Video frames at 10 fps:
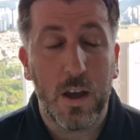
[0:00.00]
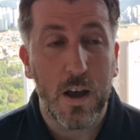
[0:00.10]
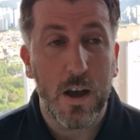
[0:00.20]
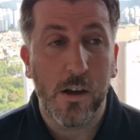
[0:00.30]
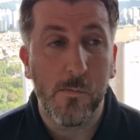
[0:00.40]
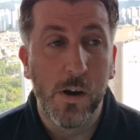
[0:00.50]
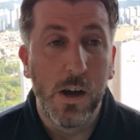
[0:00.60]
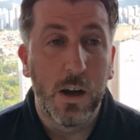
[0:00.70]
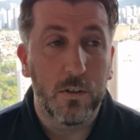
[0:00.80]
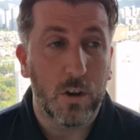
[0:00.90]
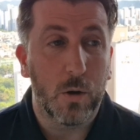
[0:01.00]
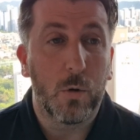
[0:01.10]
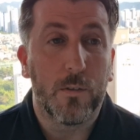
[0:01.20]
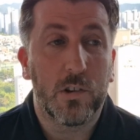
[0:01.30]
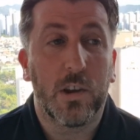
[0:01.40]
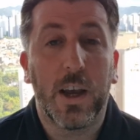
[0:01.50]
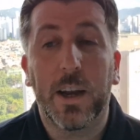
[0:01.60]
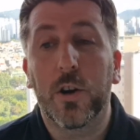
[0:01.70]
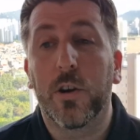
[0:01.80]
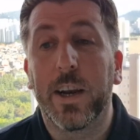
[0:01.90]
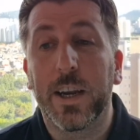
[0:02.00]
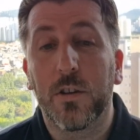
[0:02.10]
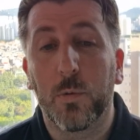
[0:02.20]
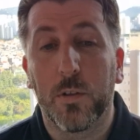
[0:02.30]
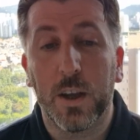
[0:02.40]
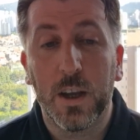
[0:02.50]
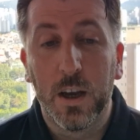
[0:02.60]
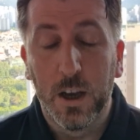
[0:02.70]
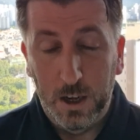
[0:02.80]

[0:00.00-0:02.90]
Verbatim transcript: Um, so obviously he had good links with the